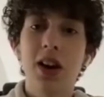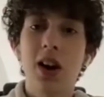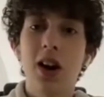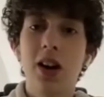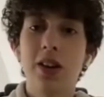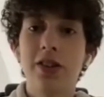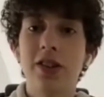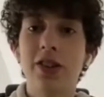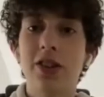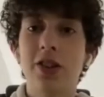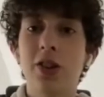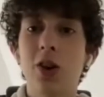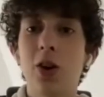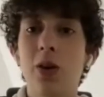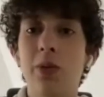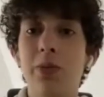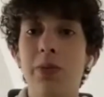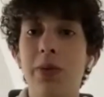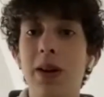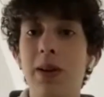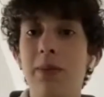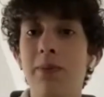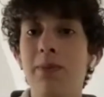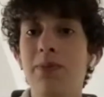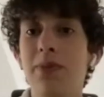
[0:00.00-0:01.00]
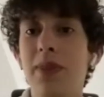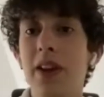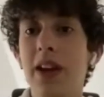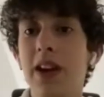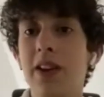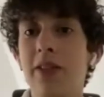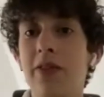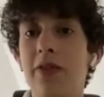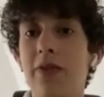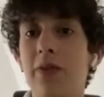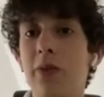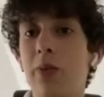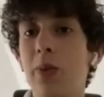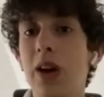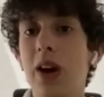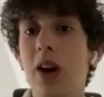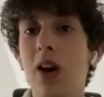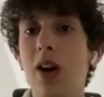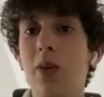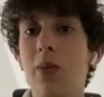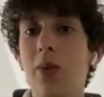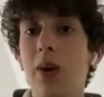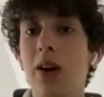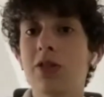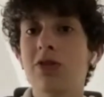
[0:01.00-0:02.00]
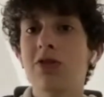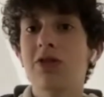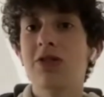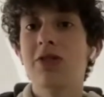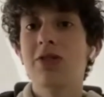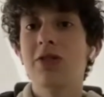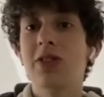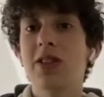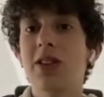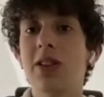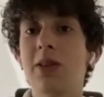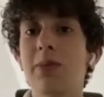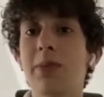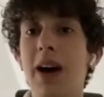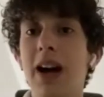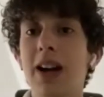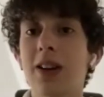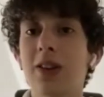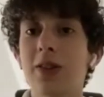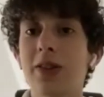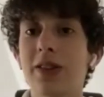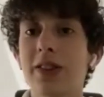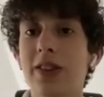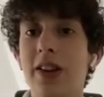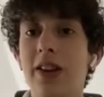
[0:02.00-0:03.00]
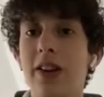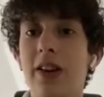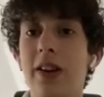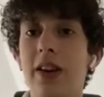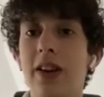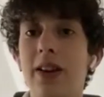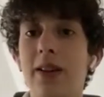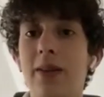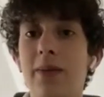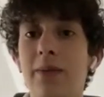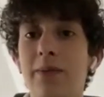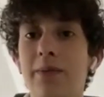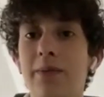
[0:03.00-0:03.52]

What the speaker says: can't stop him if we are well-drilled at the back on Sunday.